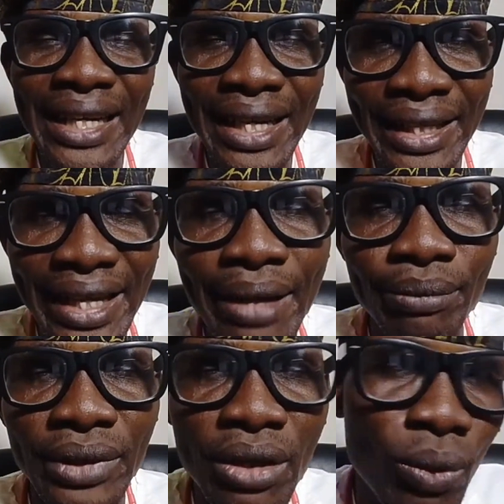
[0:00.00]

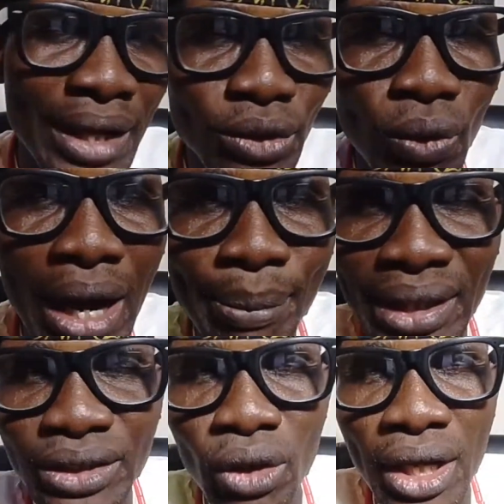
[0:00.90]
they went to go and
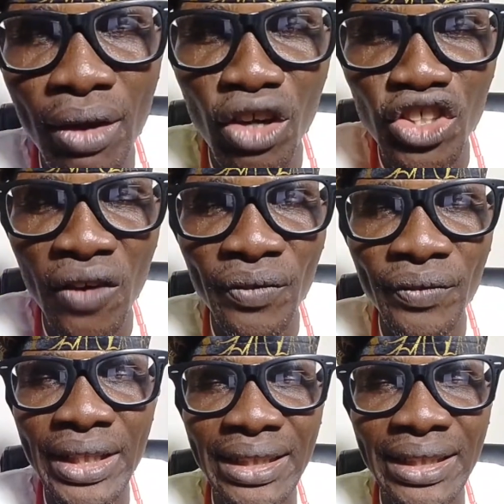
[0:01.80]
meet Oni officials.